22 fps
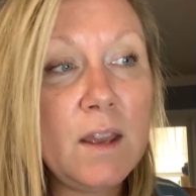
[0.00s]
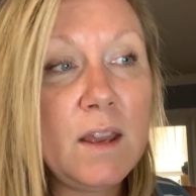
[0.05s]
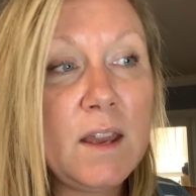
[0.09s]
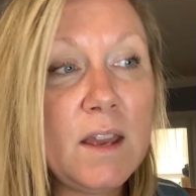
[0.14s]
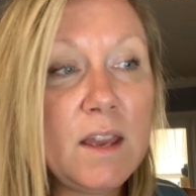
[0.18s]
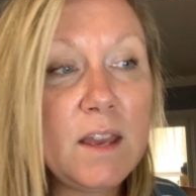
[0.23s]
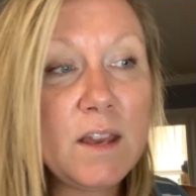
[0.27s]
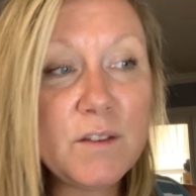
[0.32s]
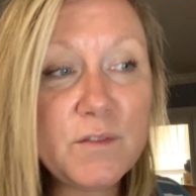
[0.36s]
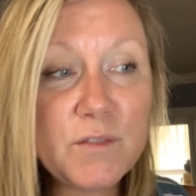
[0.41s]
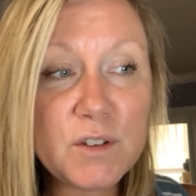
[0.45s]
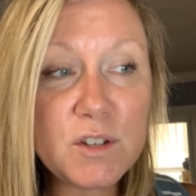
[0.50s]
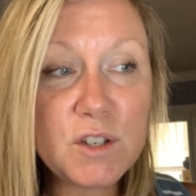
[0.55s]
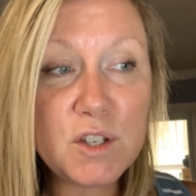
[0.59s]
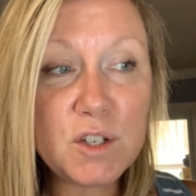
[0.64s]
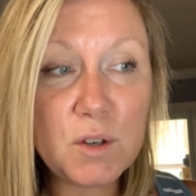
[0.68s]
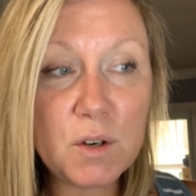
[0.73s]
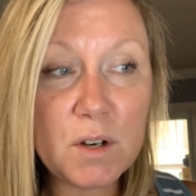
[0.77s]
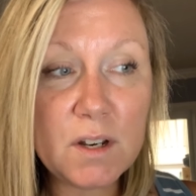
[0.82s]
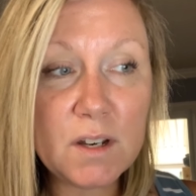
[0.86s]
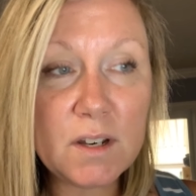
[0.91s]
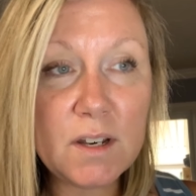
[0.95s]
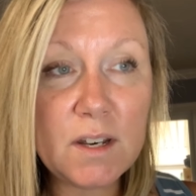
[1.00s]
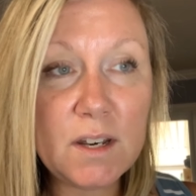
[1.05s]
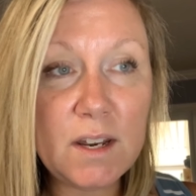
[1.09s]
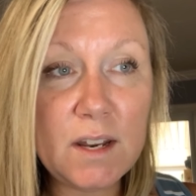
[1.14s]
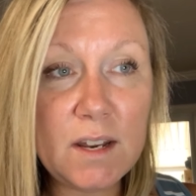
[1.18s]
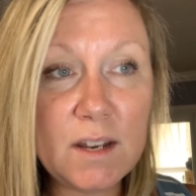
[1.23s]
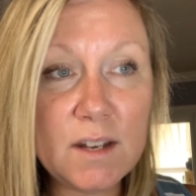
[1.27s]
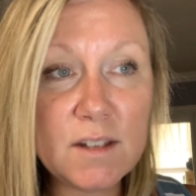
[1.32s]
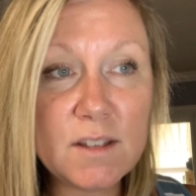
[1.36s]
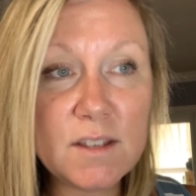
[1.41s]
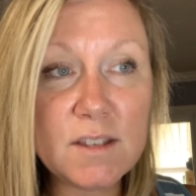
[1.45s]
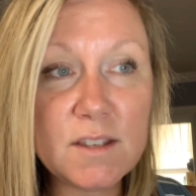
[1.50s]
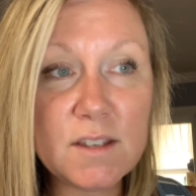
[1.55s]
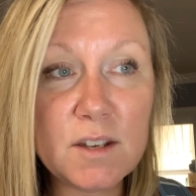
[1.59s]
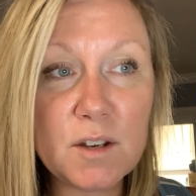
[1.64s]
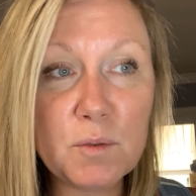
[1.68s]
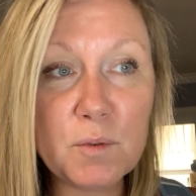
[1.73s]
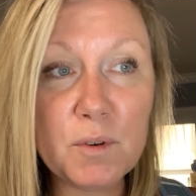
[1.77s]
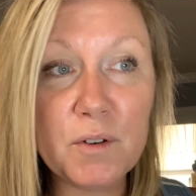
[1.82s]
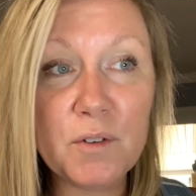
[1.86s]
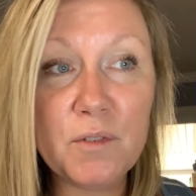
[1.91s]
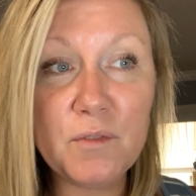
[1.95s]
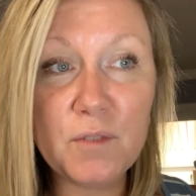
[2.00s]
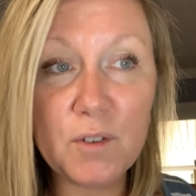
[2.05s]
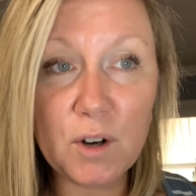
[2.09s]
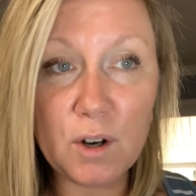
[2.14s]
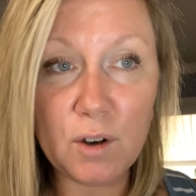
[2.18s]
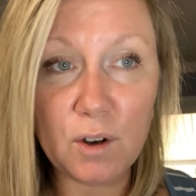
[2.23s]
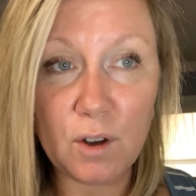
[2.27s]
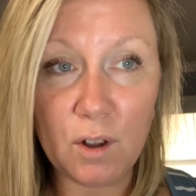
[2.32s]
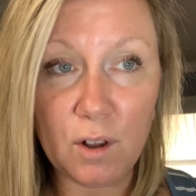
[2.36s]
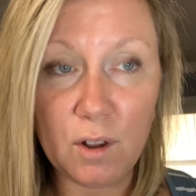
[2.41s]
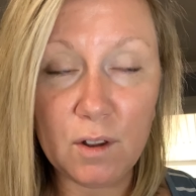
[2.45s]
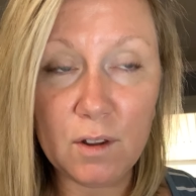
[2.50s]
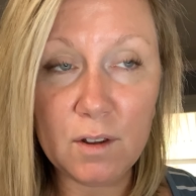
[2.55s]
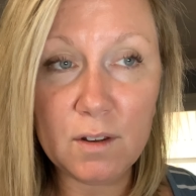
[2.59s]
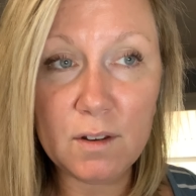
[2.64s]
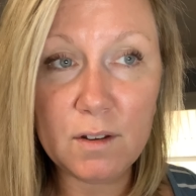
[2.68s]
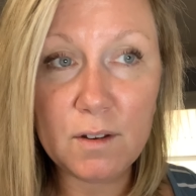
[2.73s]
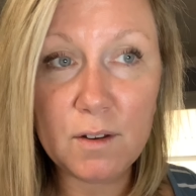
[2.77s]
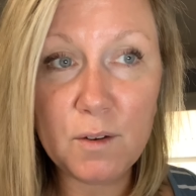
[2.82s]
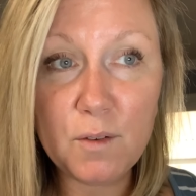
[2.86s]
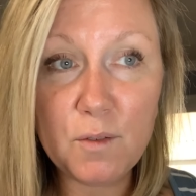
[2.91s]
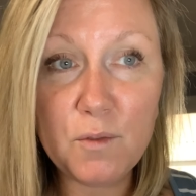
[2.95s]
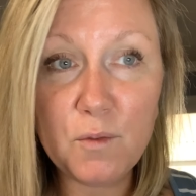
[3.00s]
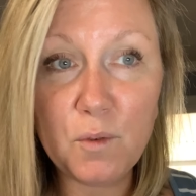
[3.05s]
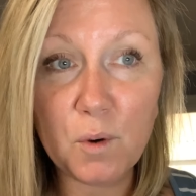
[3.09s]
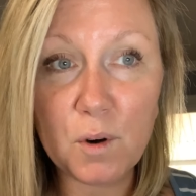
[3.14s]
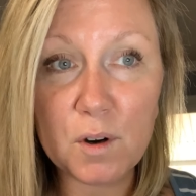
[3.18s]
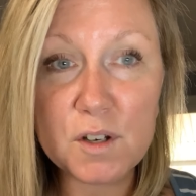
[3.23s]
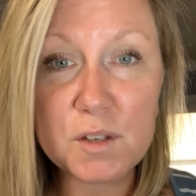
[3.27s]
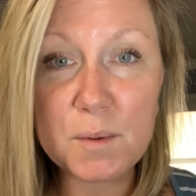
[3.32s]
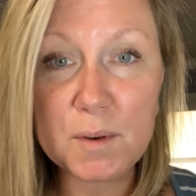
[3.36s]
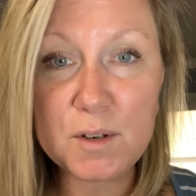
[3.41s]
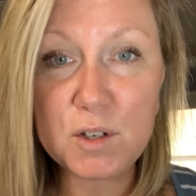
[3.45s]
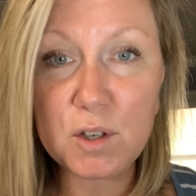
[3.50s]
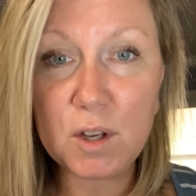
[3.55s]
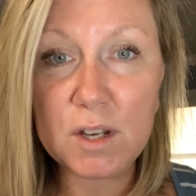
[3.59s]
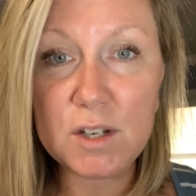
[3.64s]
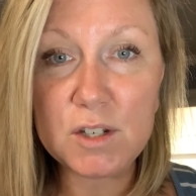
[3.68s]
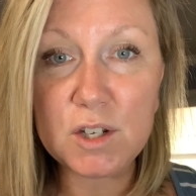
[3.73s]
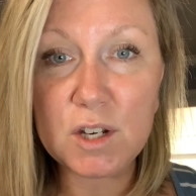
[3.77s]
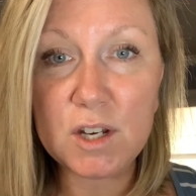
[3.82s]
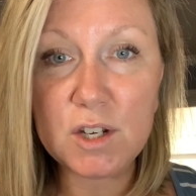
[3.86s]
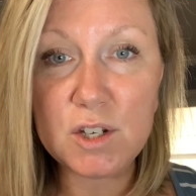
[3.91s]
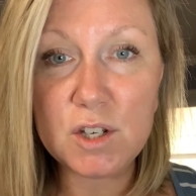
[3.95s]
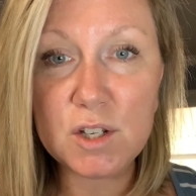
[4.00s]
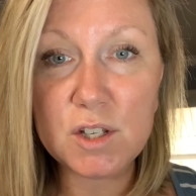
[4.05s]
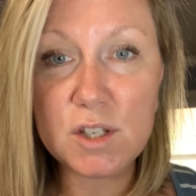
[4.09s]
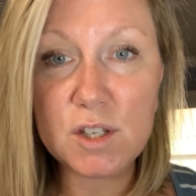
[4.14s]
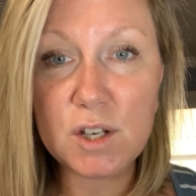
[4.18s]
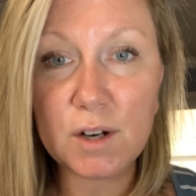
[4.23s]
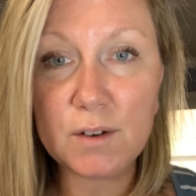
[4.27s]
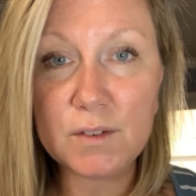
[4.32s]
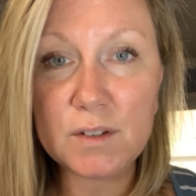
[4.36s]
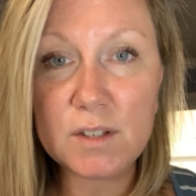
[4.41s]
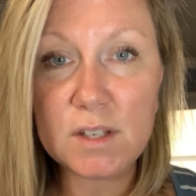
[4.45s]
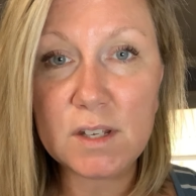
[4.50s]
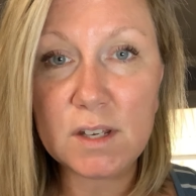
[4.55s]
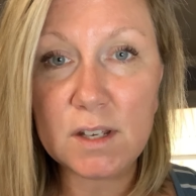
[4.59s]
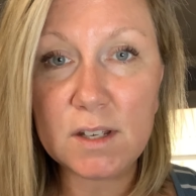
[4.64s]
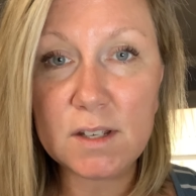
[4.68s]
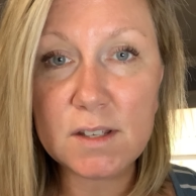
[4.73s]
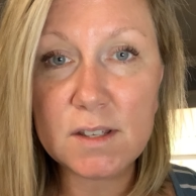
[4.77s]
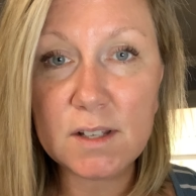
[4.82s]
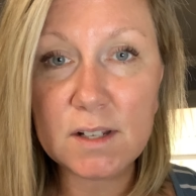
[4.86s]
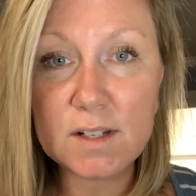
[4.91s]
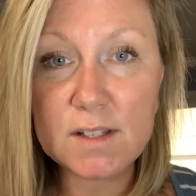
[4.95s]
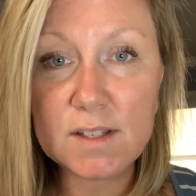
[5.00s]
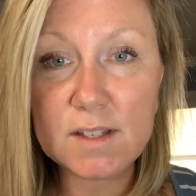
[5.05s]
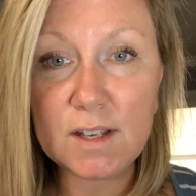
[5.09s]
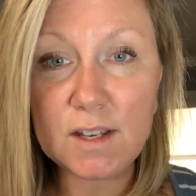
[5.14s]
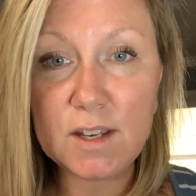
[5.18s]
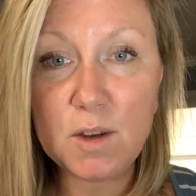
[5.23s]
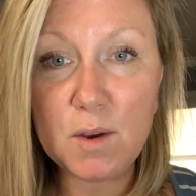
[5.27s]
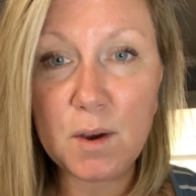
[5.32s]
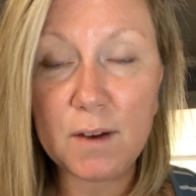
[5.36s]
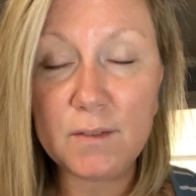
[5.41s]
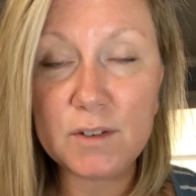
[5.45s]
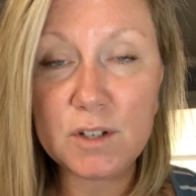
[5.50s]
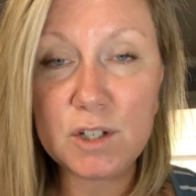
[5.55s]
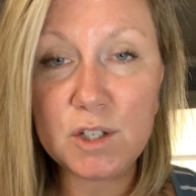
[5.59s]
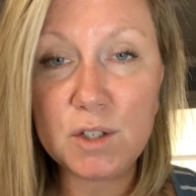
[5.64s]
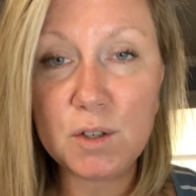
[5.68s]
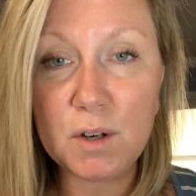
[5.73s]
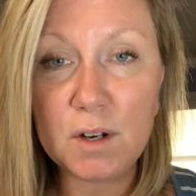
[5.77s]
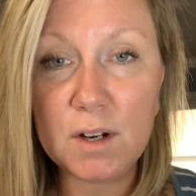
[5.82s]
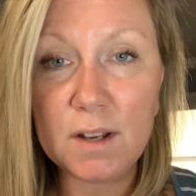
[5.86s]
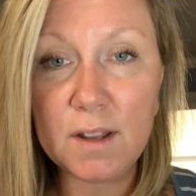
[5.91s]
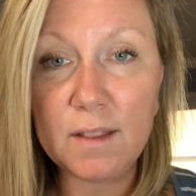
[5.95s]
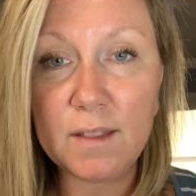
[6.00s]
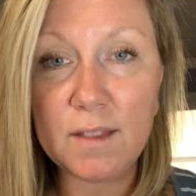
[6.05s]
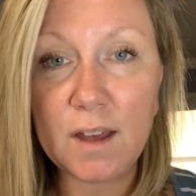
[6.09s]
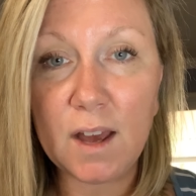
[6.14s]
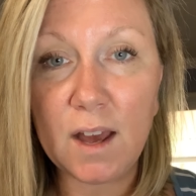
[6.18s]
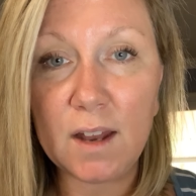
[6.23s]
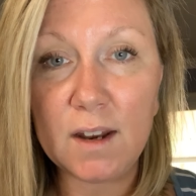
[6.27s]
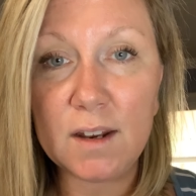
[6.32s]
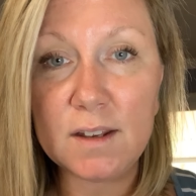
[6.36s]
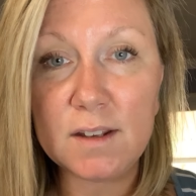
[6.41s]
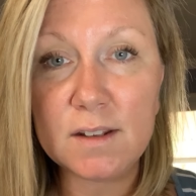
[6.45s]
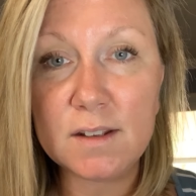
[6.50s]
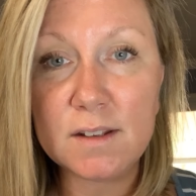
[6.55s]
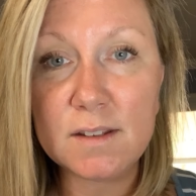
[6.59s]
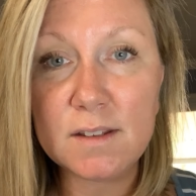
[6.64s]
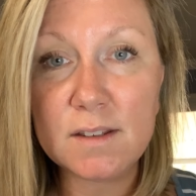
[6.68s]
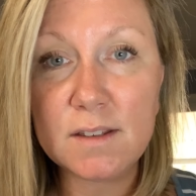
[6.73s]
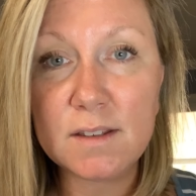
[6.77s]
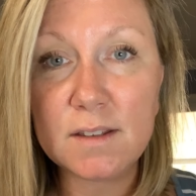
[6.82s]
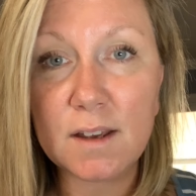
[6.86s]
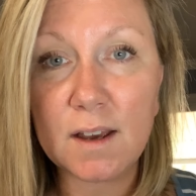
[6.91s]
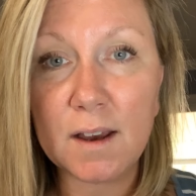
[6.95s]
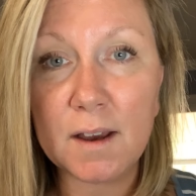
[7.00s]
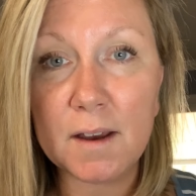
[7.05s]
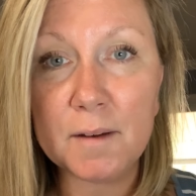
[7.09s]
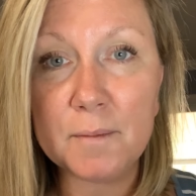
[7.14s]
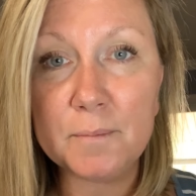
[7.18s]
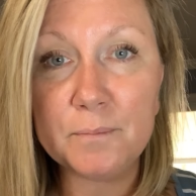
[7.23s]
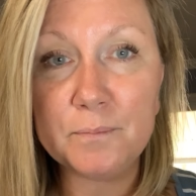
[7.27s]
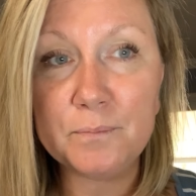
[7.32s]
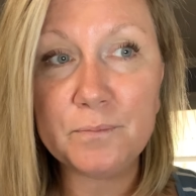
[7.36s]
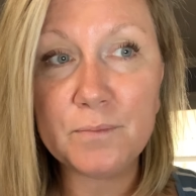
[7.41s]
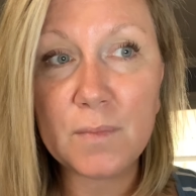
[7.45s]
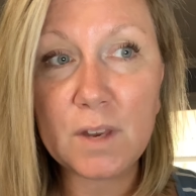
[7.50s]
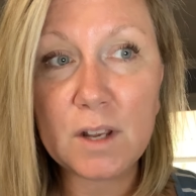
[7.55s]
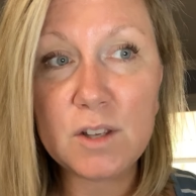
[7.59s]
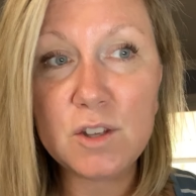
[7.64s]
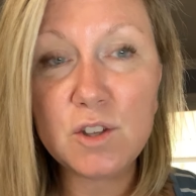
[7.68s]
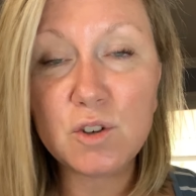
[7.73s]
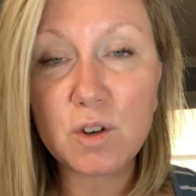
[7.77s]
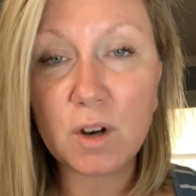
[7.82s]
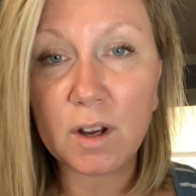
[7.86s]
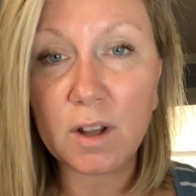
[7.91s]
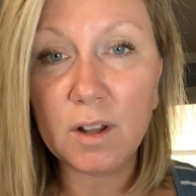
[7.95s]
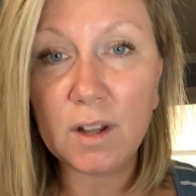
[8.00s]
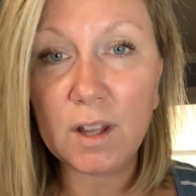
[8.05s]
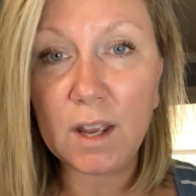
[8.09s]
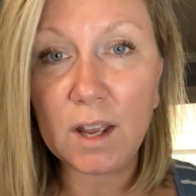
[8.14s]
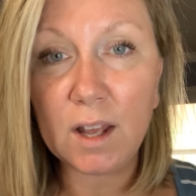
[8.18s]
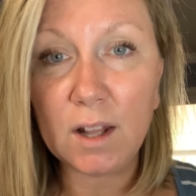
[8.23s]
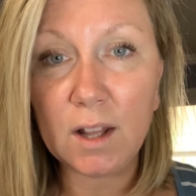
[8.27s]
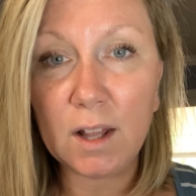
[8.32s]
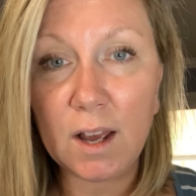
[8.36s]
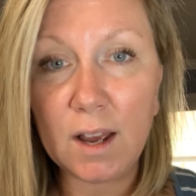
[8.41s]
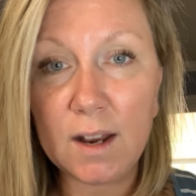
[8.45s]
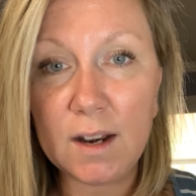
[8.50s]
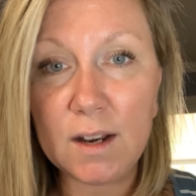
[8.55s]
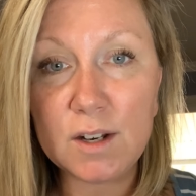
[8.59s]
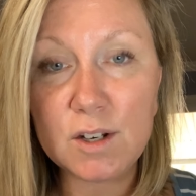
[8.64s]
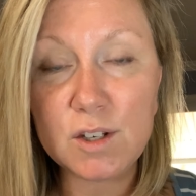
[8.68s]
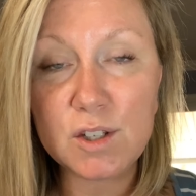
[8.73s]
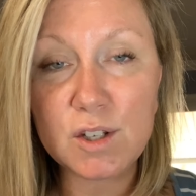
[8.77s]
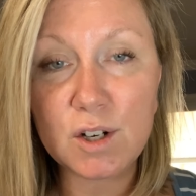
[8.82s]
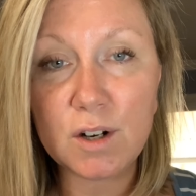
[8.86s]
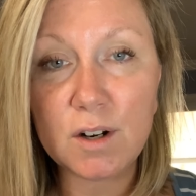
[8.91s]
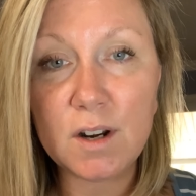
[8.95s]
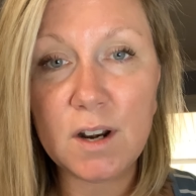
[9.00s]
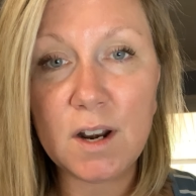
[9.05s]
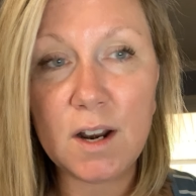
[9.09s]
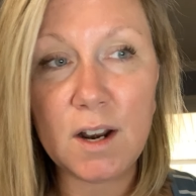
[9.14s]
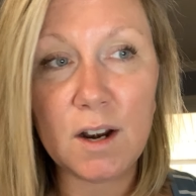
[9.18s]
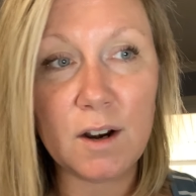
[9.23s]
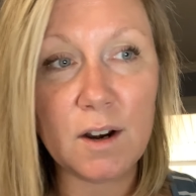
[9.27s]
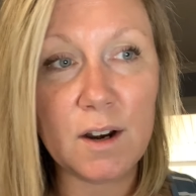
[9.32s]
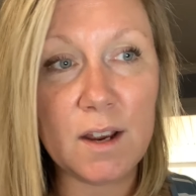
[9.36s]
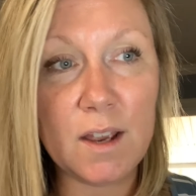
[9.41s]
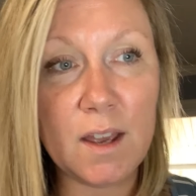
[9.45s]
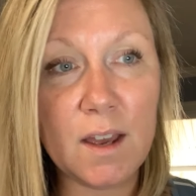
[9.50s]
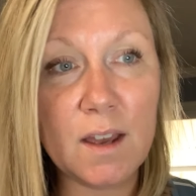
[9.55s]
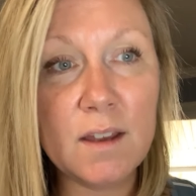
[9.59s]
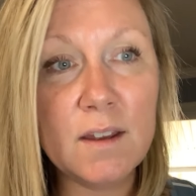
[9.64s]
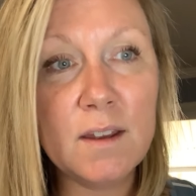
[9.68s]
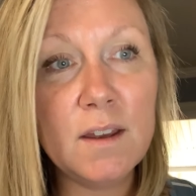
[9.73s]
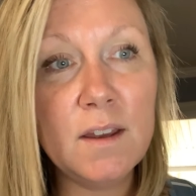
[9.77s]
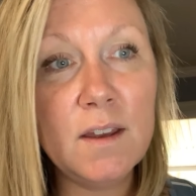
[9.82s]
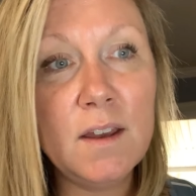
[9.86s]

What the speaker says: If a student needs referral for special education services, let's say you have a student that is struggling a lot in a certain area,